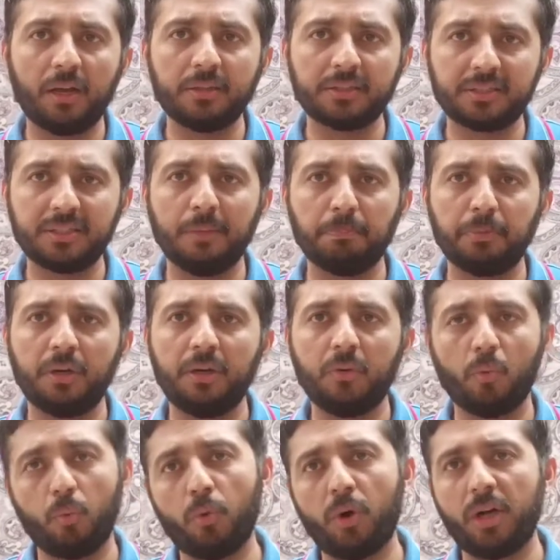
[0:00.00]
simpler
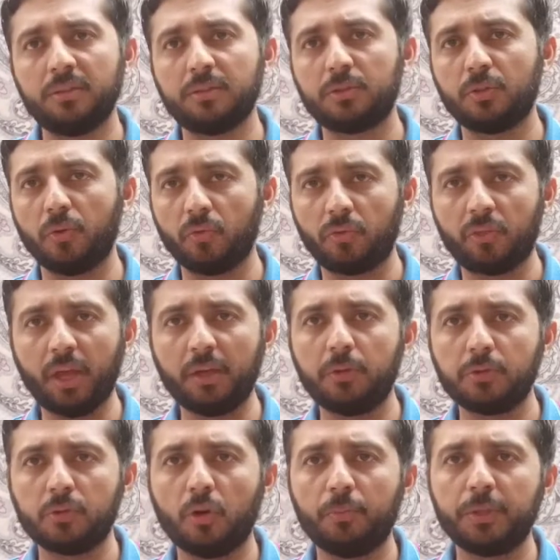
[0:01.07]
one. So thank you
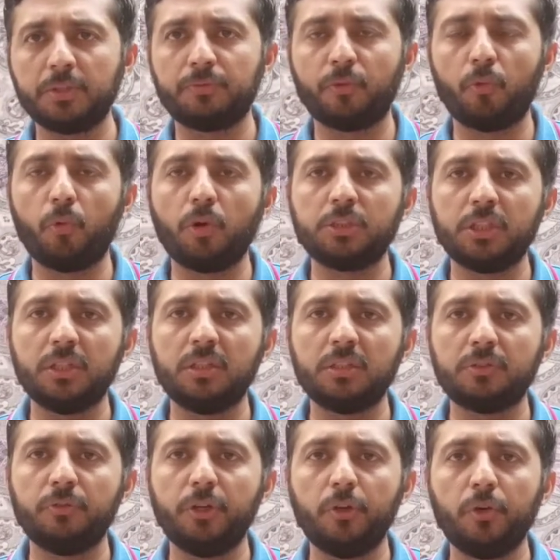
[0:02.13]
so much for watching
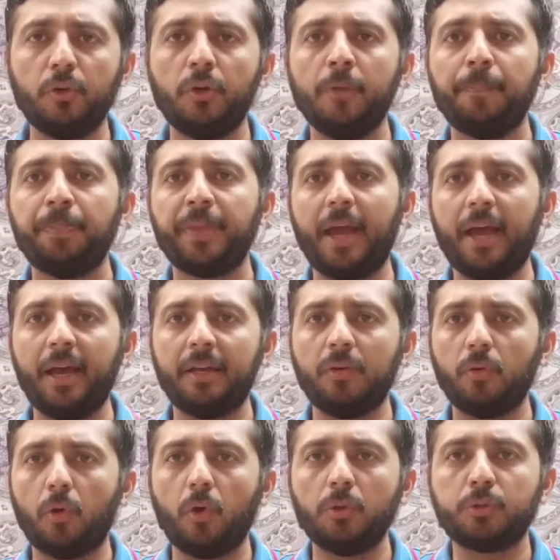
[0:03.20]
this video, and
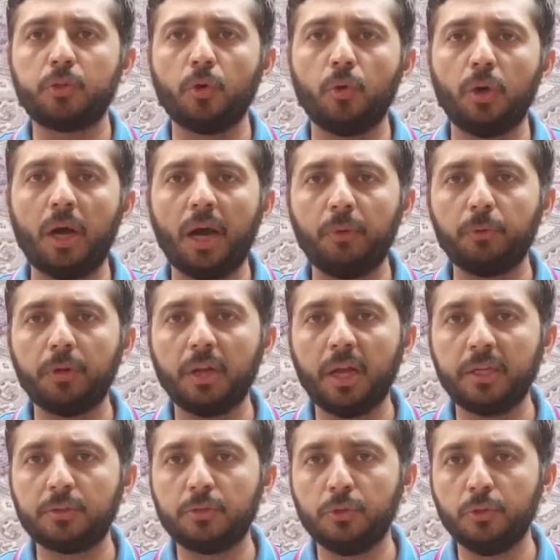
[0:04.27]
also I would
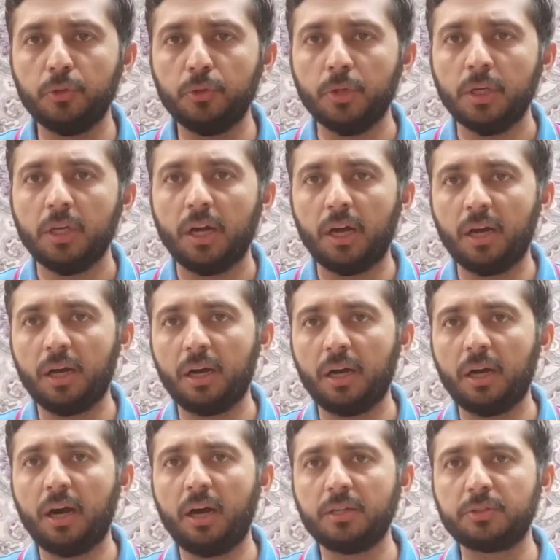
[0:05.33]
like to
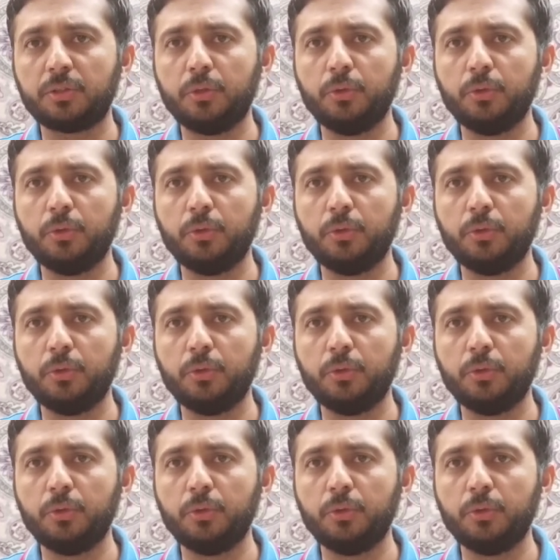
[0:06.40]
ask